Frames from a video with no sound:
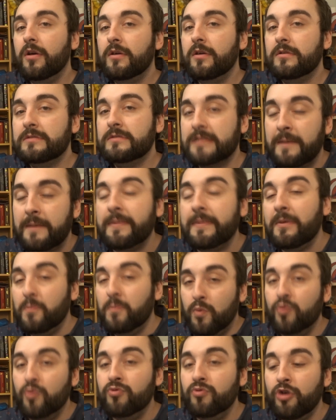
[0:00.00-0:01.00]
some of them
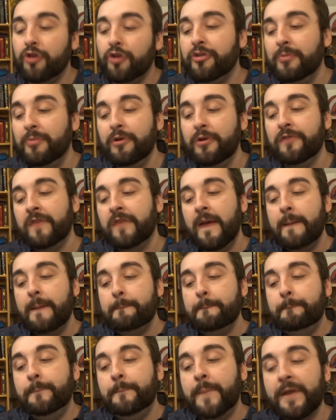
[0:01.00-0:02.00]
will know the move.
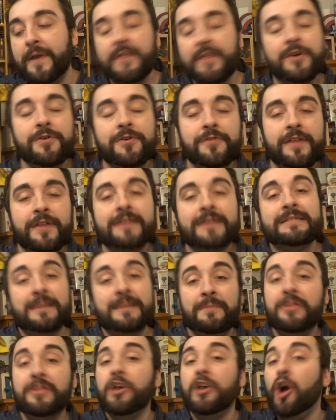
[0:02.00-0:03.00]
But the cool thing is
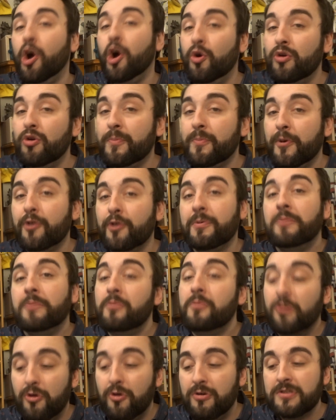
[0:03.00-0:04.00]
some of the older Pokemon
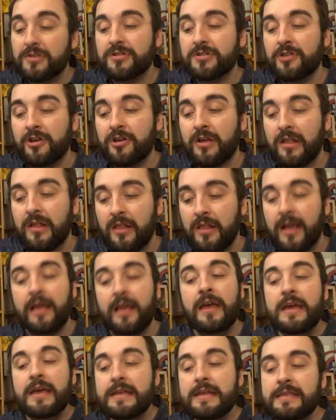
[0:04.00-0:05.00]
will also learn it, like
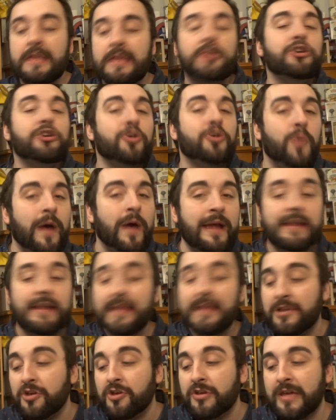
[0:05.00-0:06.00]
Nidoqueen,
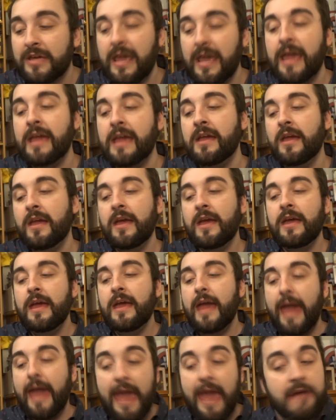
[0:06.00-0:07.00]
Nidoking,
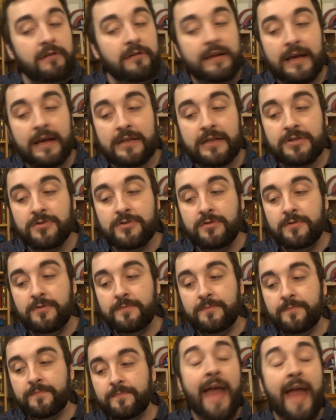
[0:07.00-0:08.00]
Aerodactyl,
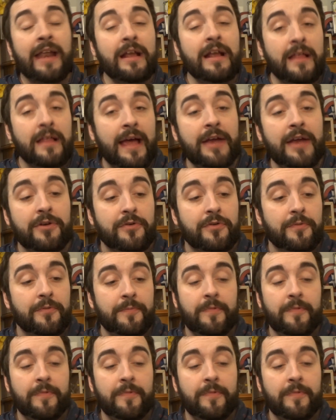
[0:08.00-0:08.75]
and Claydol.